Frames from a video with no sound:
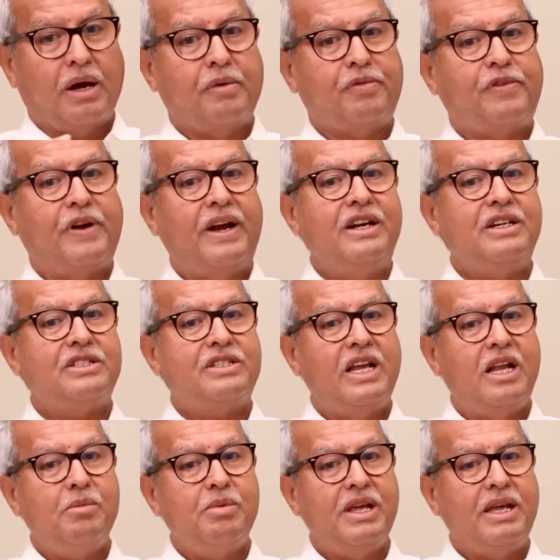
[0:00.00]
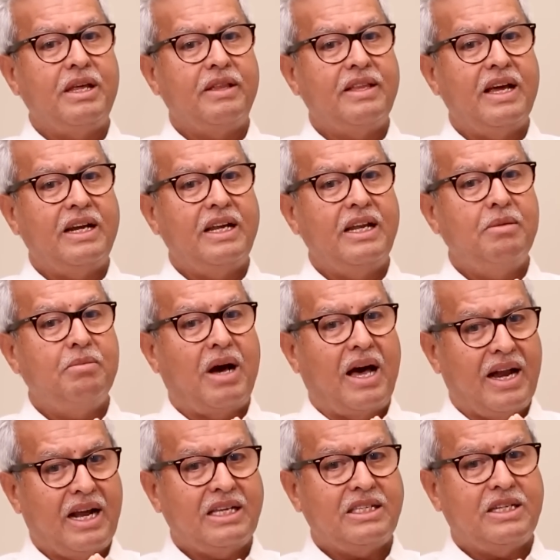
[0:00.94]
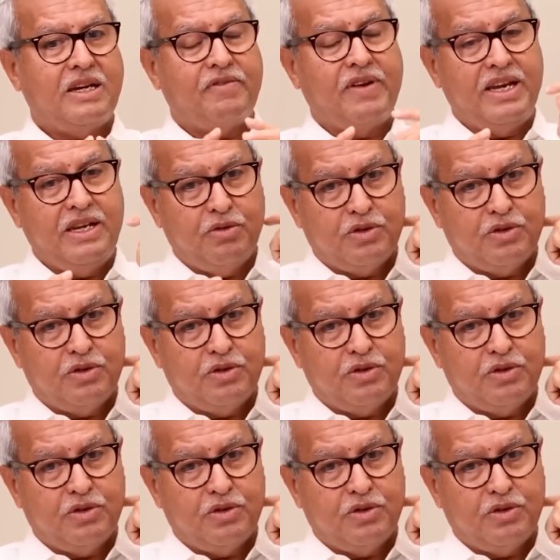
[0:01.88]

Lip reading: Friends tell me that in Maharashtra, when he